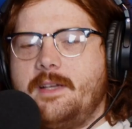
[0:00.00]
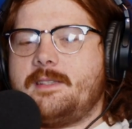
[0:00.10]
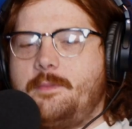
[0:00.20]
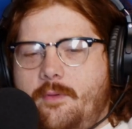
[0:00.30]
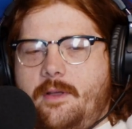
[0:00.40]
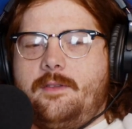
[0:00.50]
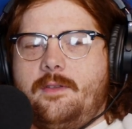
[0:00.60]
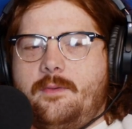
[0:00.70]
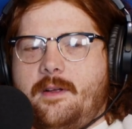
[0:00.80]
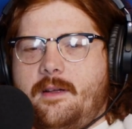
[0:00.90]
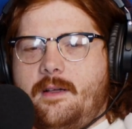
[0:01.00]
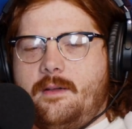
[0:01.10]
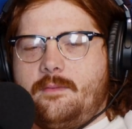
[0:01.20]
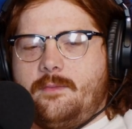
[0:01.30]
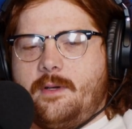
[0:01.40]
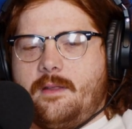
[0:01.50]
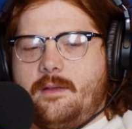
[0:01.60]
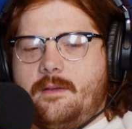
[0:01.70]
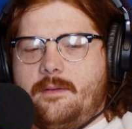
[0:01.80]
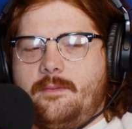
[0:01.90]
is a point in Dune where
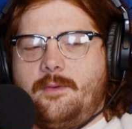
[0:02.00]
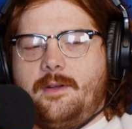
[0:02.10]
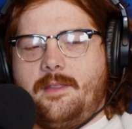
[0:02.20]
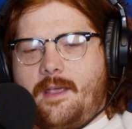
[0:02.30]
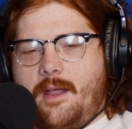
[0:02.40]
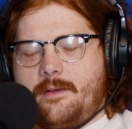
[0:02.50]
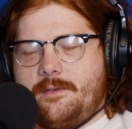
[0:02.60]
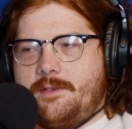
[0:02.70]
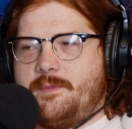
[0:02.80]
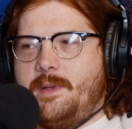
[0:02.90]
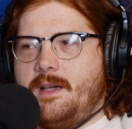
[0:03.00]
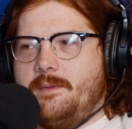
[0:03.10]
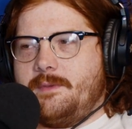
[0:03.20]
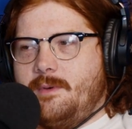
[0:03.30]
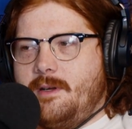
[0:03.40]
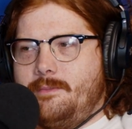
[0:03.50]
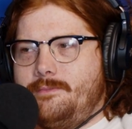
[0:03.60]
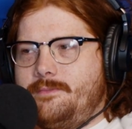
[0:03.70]
one of the characters just becomes a worm.